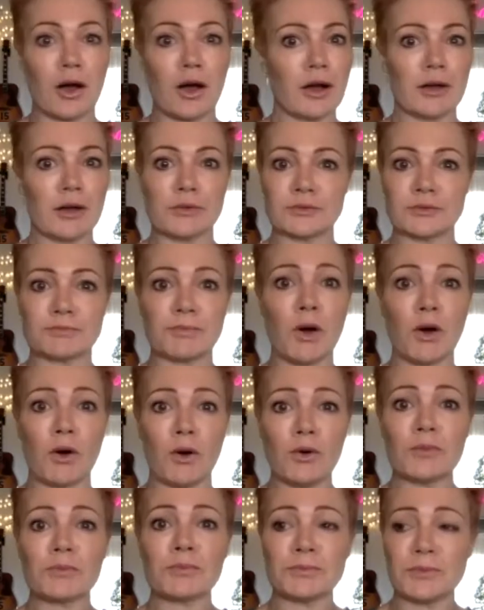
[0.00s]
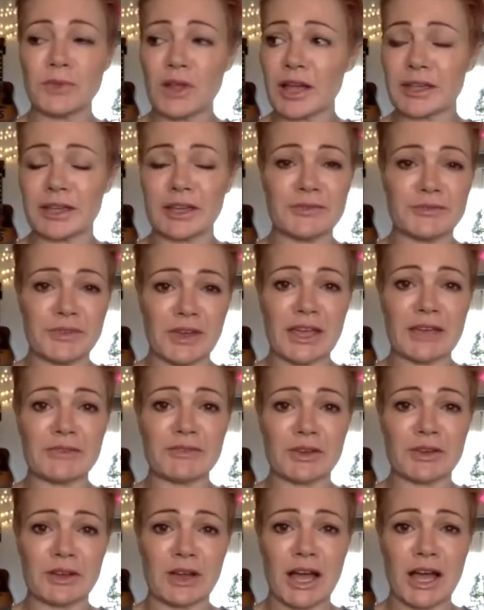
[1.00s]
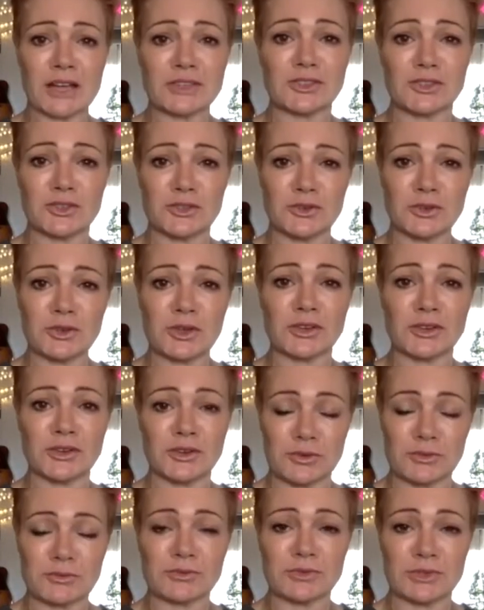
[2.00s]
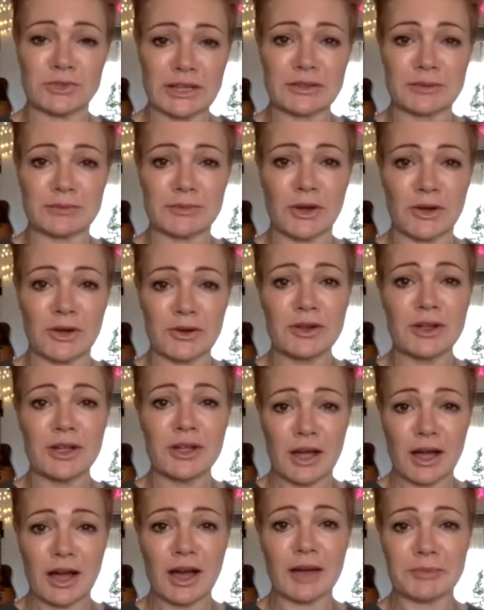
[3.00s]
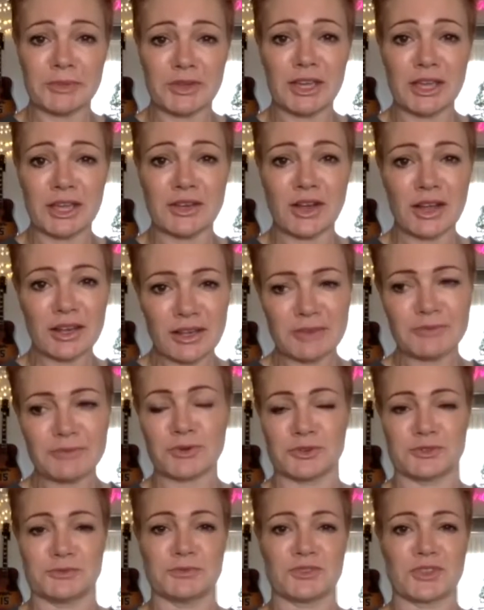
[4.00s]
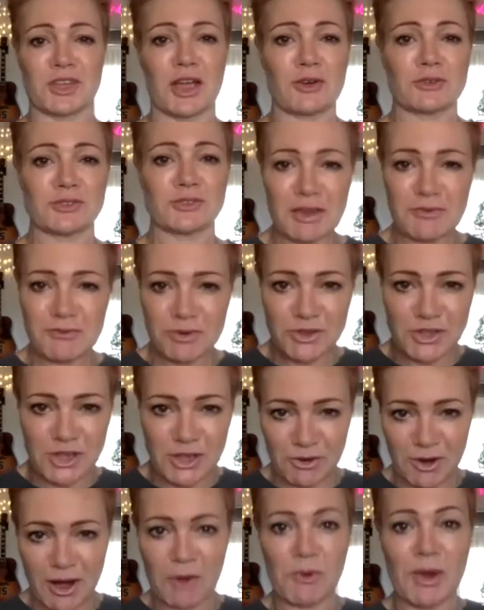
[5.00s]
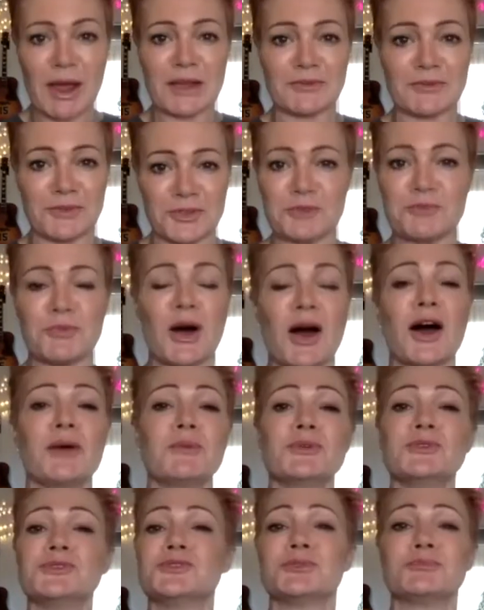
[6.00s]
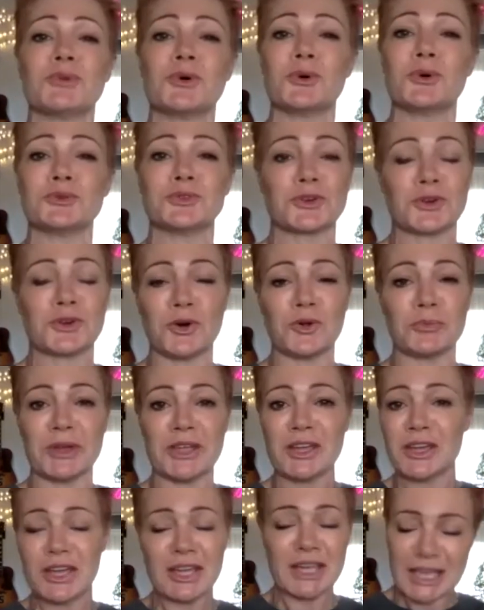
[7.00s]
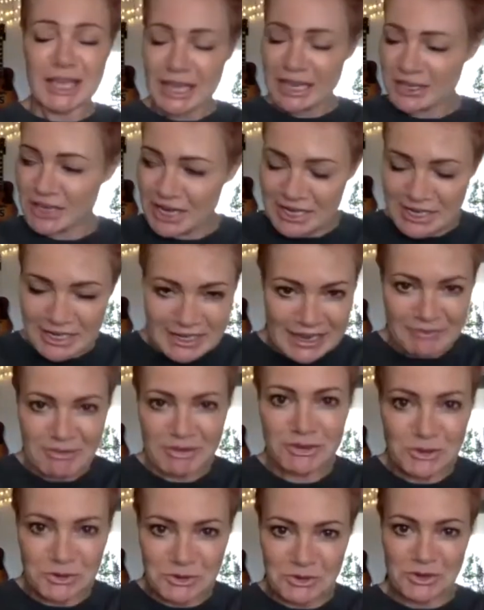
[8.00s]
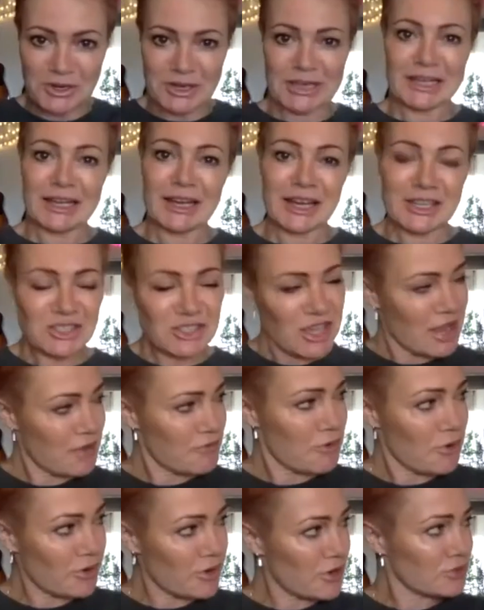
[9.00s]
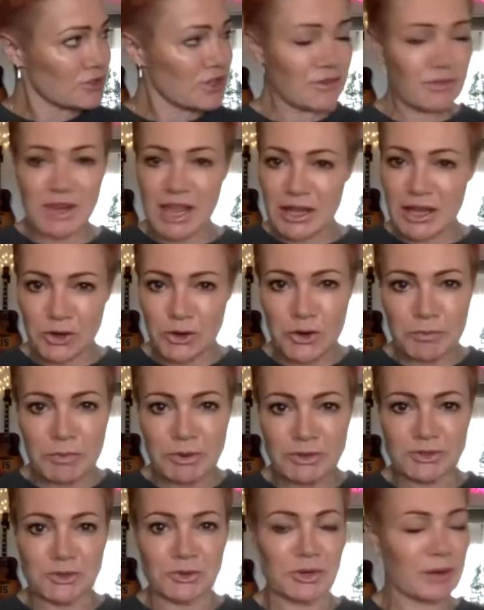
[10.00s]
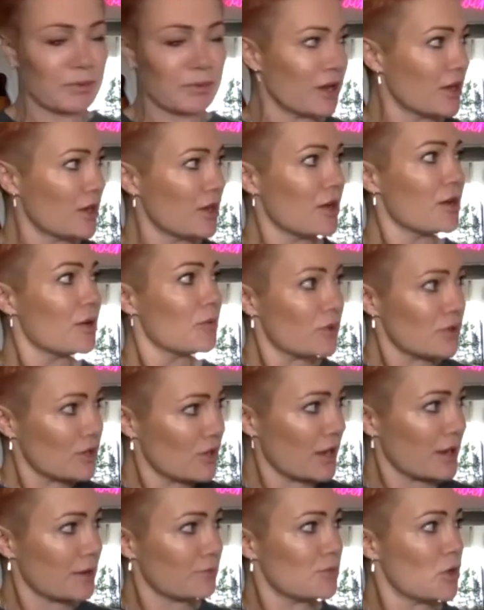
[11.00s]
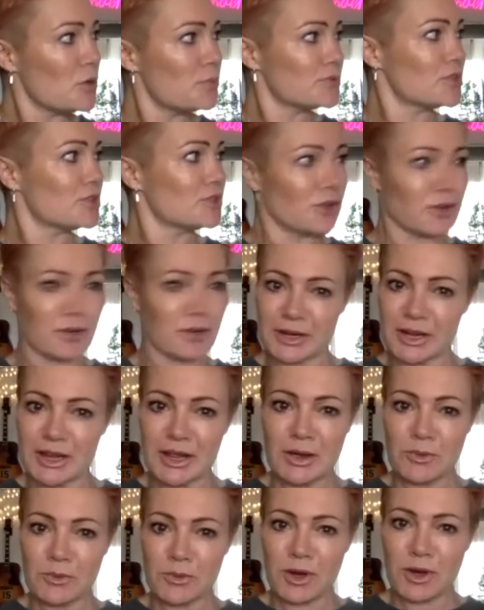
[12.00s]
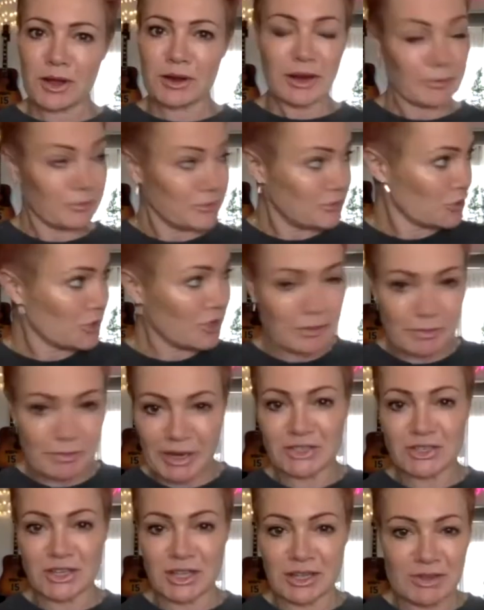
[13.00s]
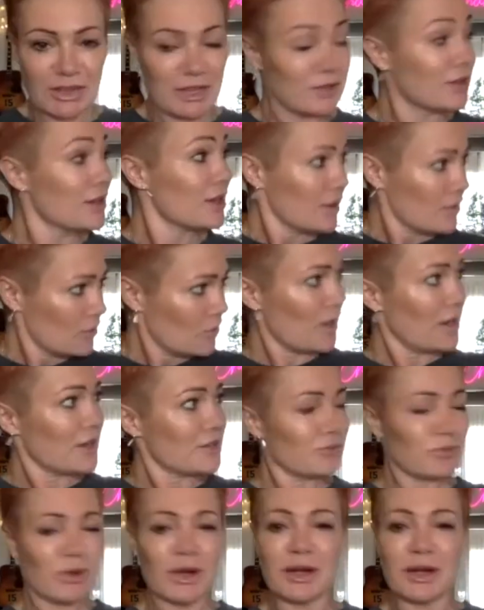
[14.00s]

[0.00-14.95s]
Oh, Paul, like if they ever ask you, can you let them know I'm keen? I love Christmas carols. Every year I wait for the Myer Music Bowl to call me, and they never do. I see everyone else, even Ella Hoop was doing. It. I'm like, what the heck? And Hoops is on it. What? I'm looking at my TV. And, why?